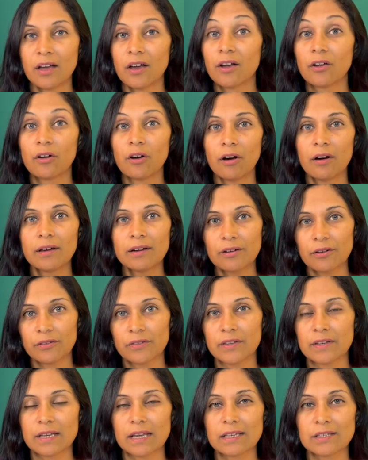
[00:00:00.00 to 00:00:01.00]
Gone are
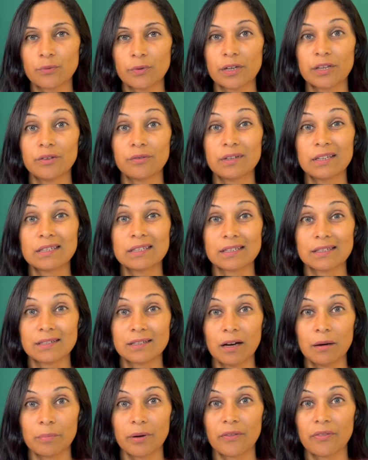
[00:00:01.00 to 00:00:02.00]
the days where you need to
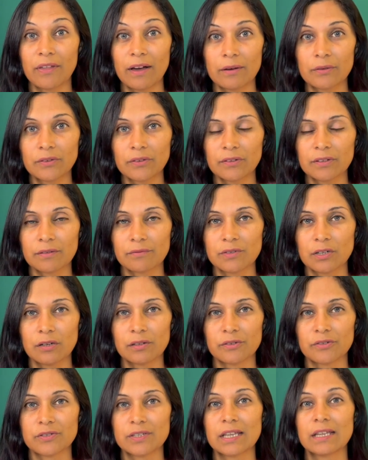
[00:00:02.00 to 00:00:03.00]
dump thousands of
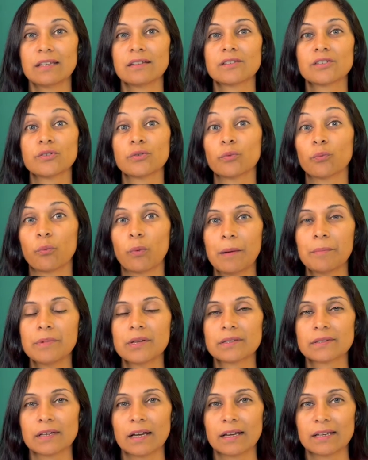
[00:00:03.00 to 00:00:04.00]
dollars into web
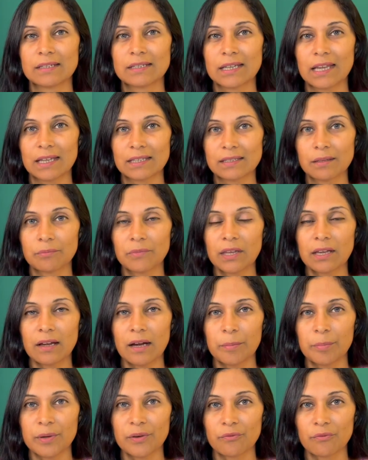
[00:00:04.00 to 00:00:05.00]
design to get something
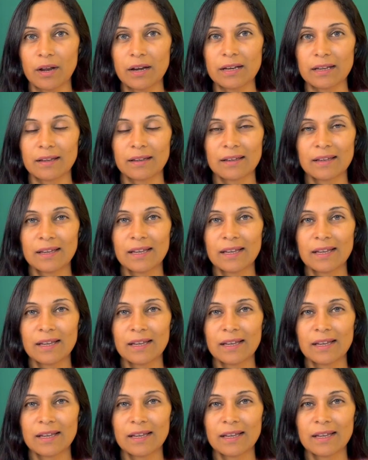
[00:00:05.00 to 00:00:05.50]
up and running.